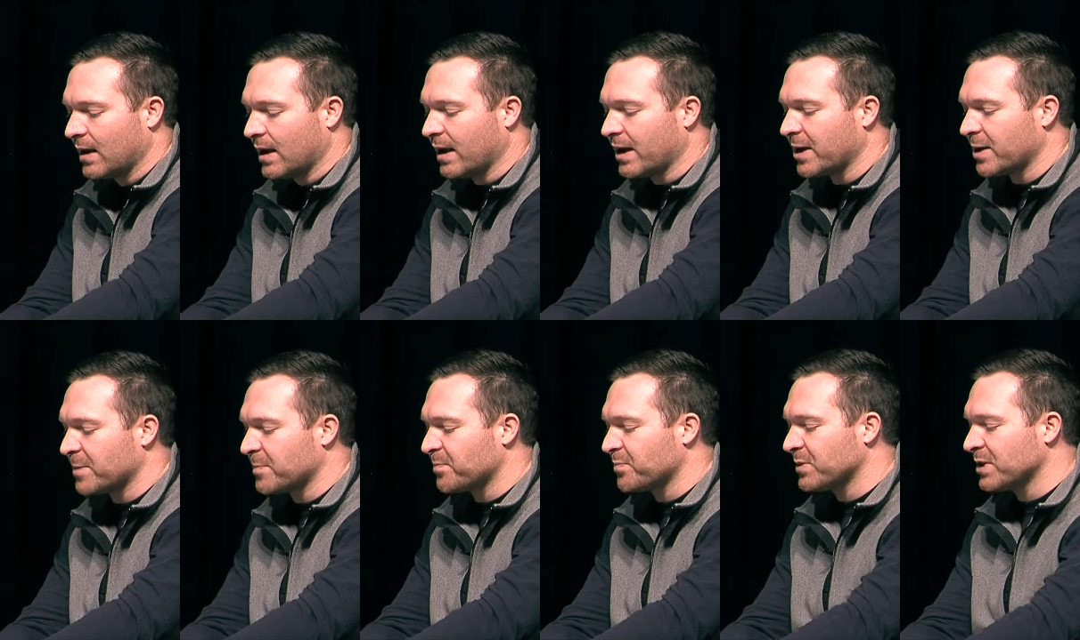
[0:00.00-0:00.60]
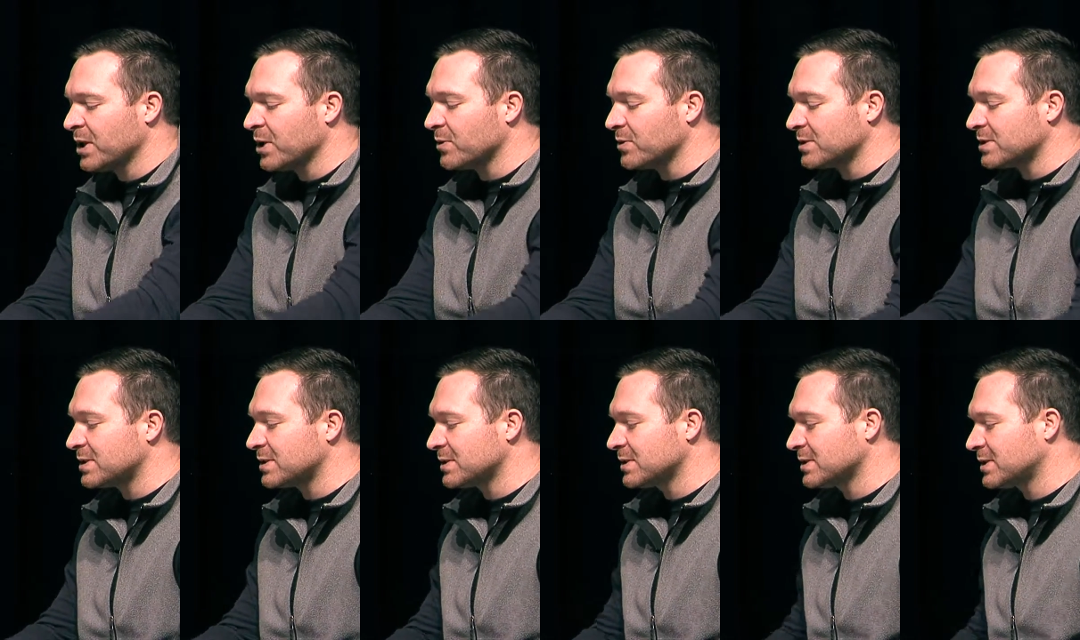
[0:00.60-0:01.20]
You know, in
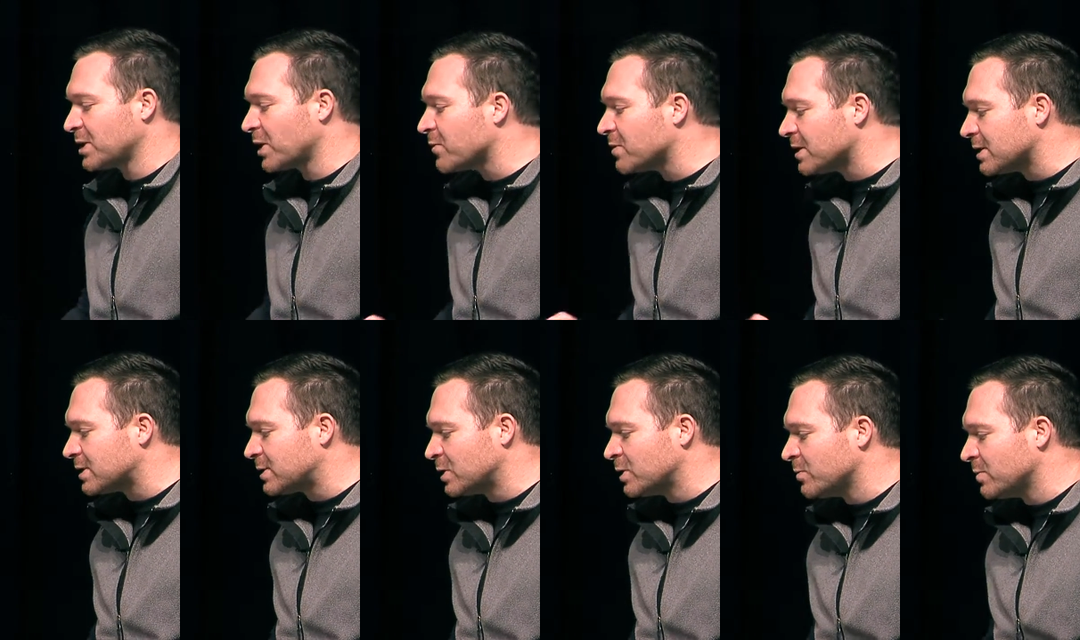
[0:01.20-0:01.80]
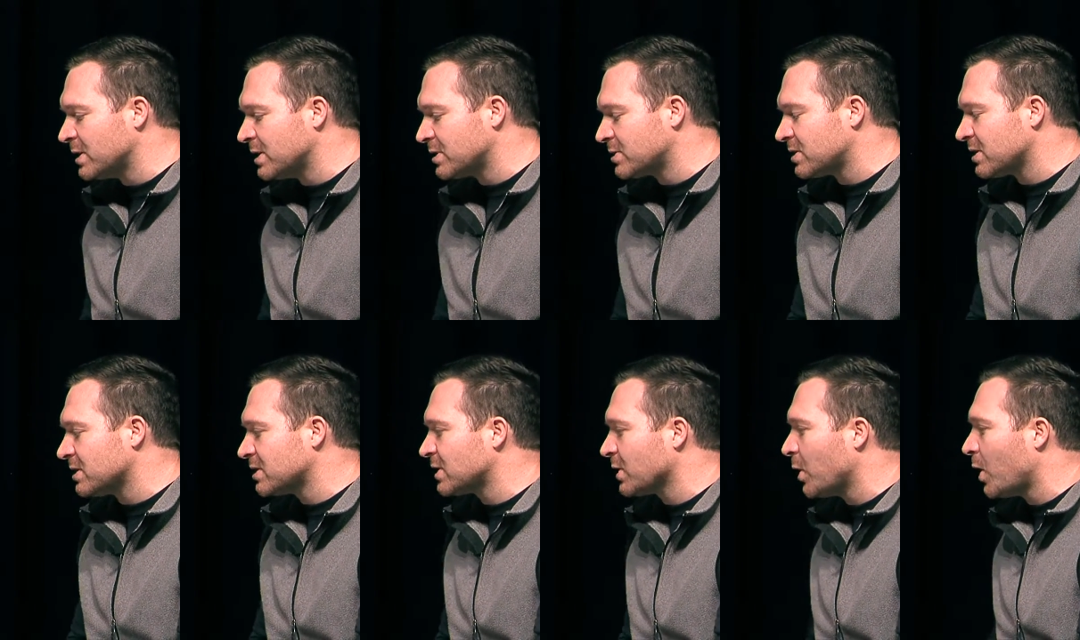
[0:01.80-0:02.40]
serving in student
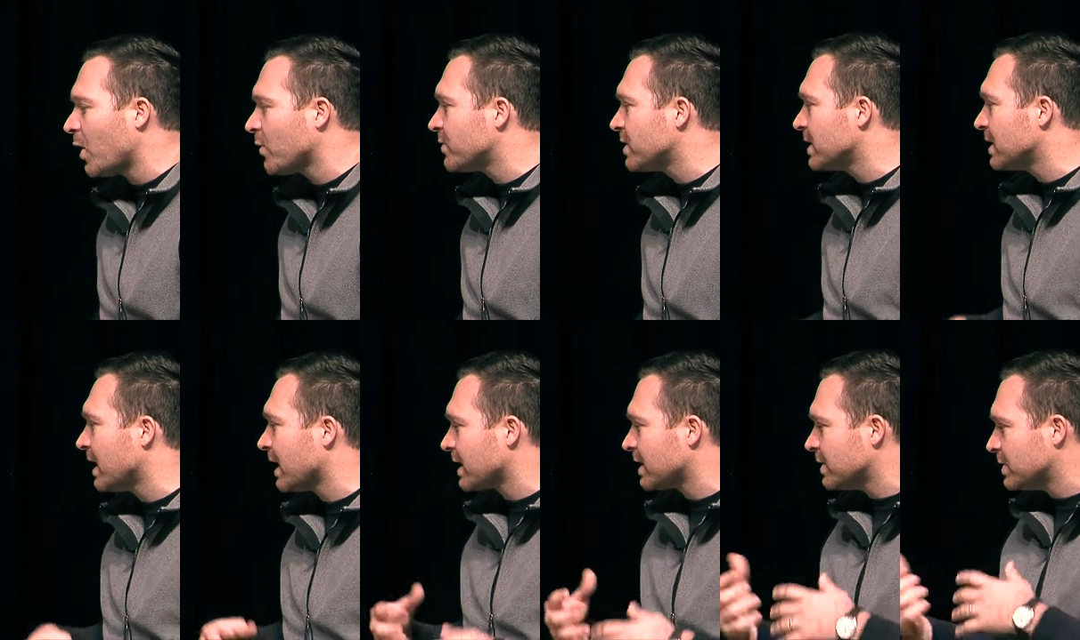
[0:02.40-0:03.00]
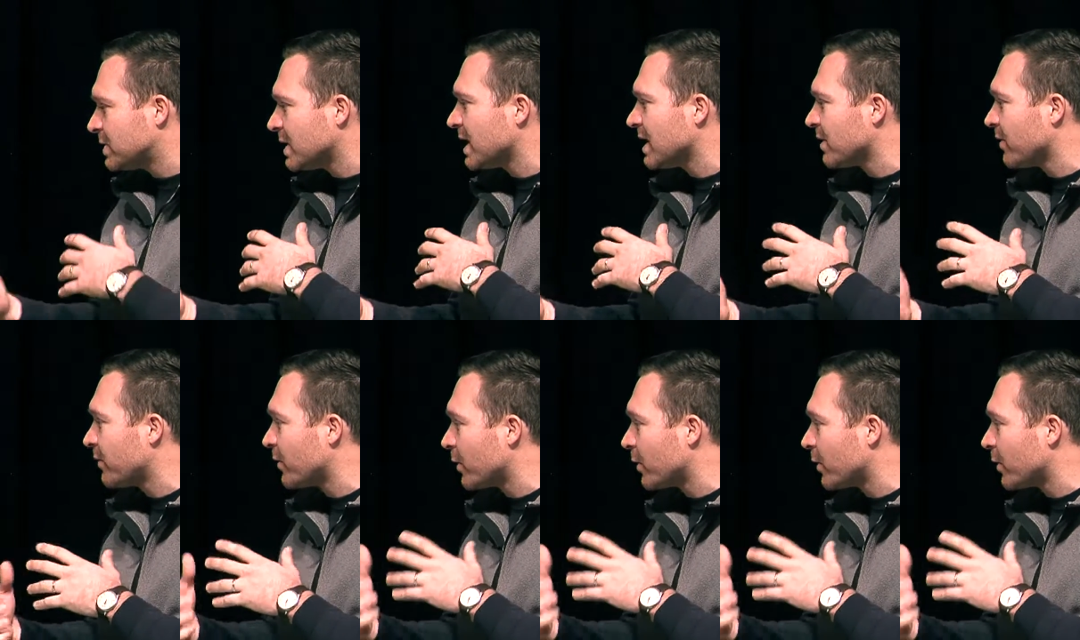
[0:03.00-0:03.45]
ministry so often, like you say, the